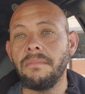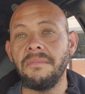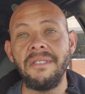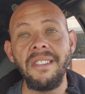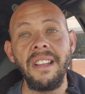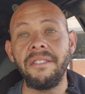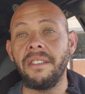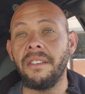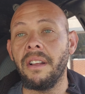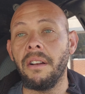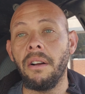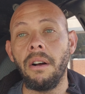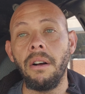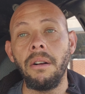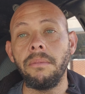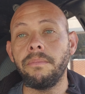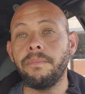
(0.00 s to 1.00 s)
Nothing at
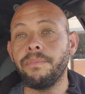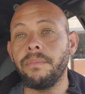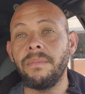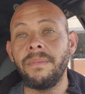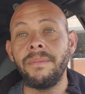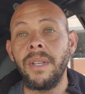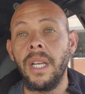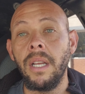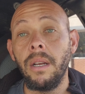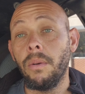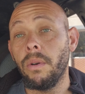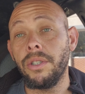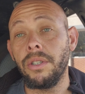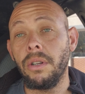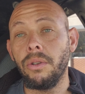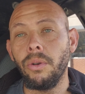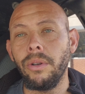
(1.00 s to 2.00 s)
all. What
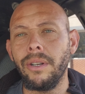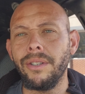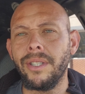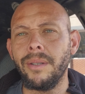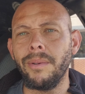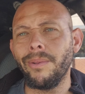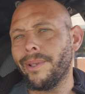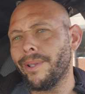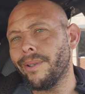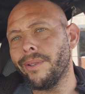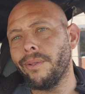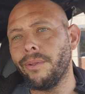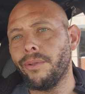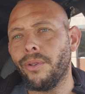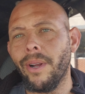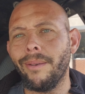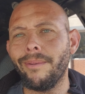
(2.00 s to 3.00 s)
you gonna do? You gonna see me? What you gonna do?
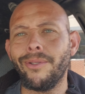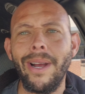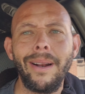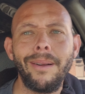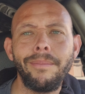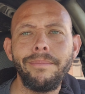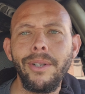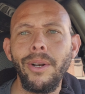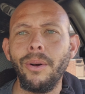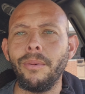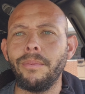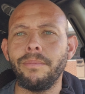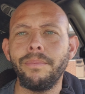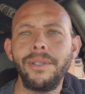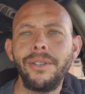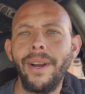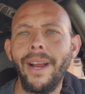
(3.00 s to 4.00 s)
Try, try to, you know,
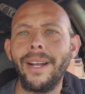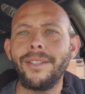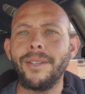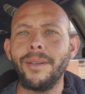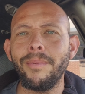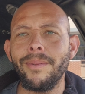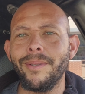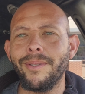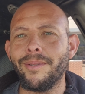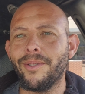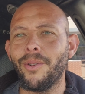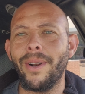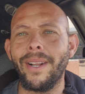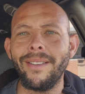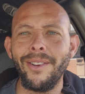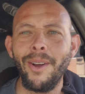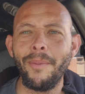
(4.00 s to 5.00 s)
put your hands up. Do,
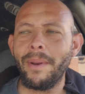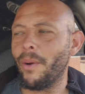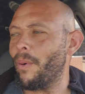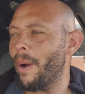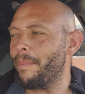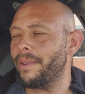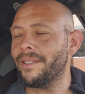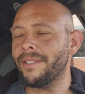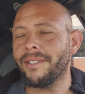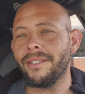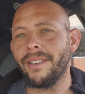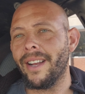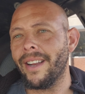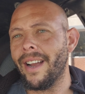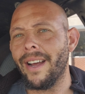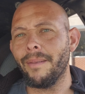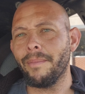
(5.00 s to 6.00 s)
it. do you know how many weapons
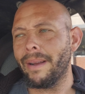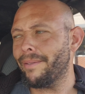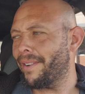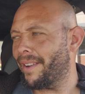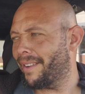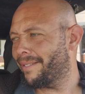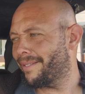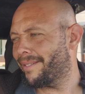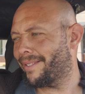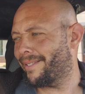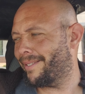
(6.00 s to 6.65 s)
I got in my van?